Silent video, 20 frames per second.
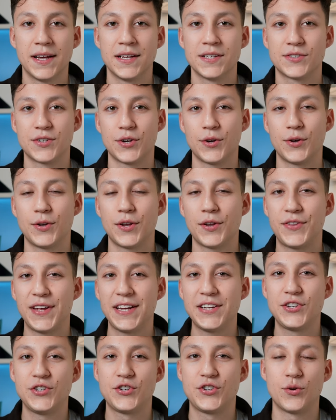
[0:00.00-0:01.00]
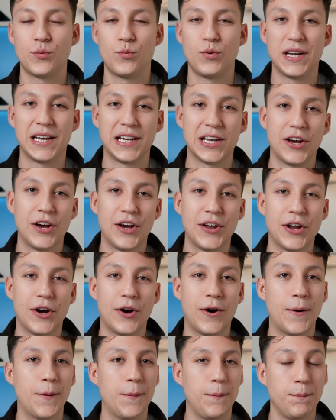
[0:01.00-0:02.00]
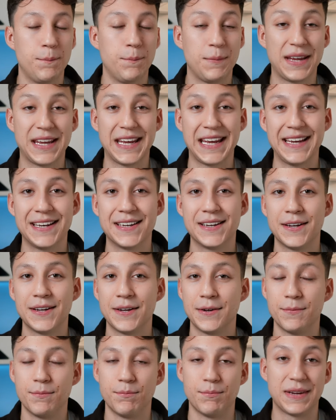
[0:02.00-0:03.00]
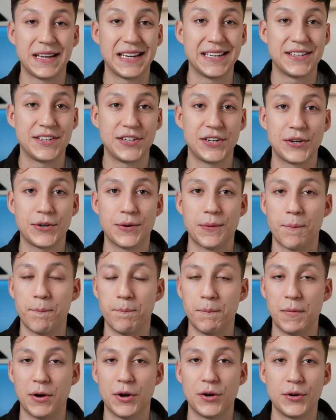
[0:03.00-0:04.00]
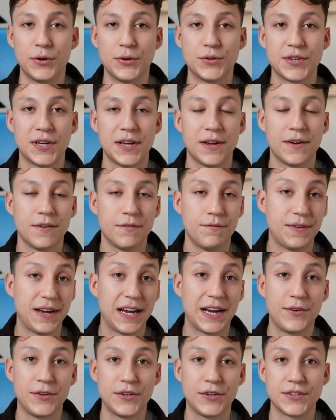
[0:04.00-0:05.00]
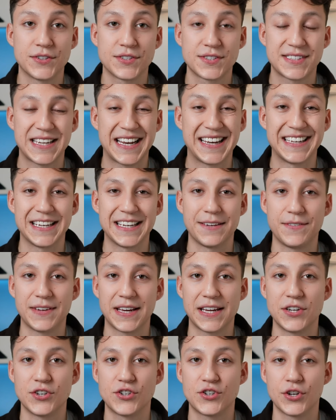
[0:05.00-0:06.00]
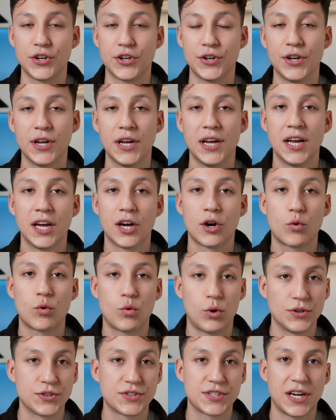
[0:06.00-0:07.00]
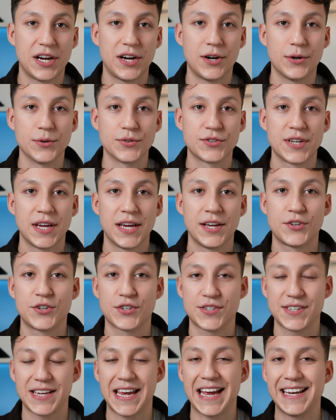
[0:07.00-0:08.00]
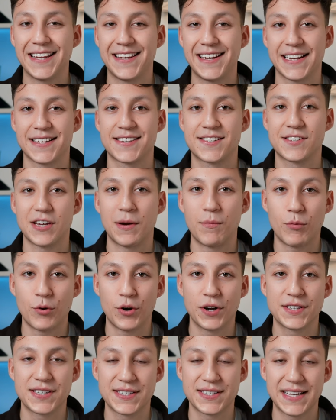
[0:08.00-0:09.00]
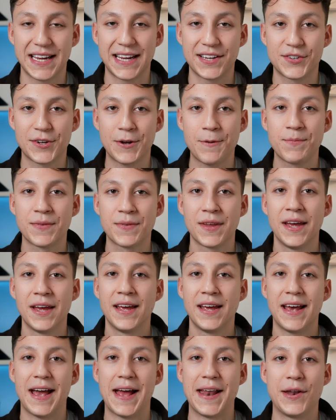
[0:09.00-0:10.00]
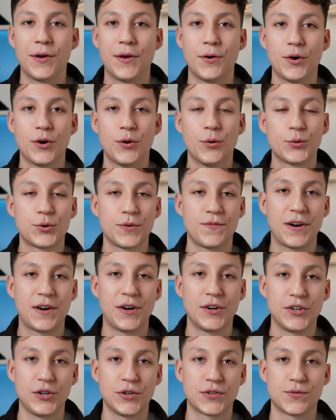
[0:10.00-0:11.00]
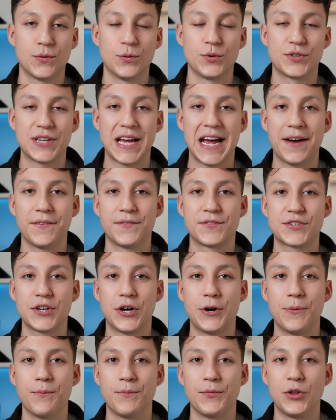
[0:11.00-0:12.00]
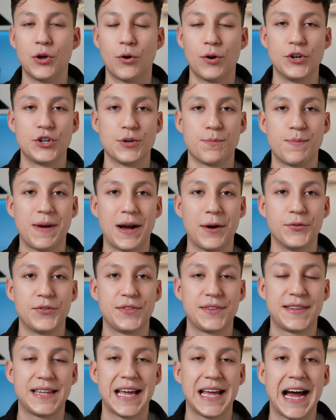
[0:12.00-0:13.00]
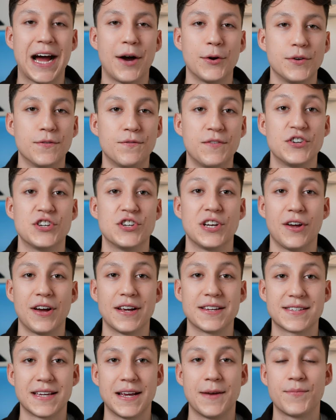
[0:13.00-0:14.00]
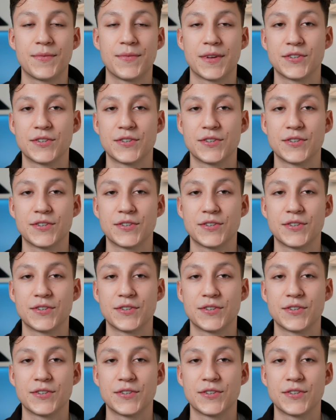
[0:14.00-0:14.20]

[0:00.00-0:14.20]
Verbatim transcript: So the things you should really learn are mean, median, mode, variance, standard deviation, quantiles, just anything that summarizes data. And also very useful to have some knowledge about how you visualize it.